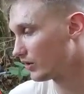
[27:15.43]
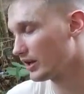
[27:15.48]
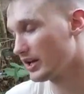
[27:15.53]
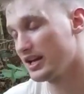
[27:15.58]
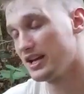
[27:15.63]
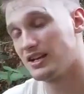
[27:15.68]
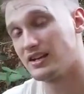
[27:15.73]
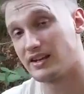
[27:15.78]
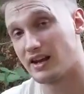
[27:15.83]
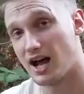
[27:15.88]

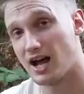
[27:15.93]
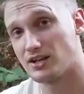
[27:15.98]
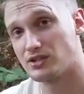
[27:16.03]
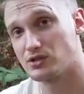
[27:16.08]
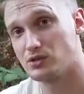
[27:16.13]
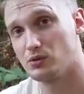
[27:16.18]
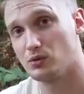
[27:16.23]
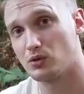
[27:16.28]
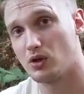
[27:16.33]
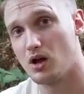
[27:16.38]
in not
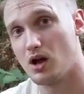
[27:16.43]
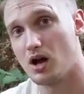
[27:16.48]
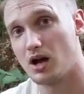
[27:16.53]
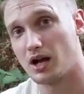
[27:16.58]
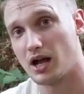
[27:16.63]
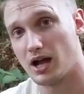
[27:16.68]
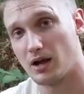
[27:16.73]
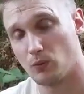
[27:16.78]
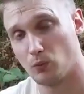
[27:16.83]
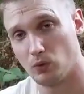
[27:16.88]
too long
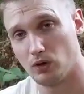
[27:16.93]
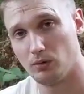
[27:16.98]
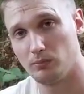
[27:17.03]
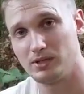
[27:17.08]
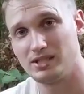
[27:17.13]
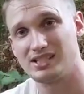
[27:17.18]
I will be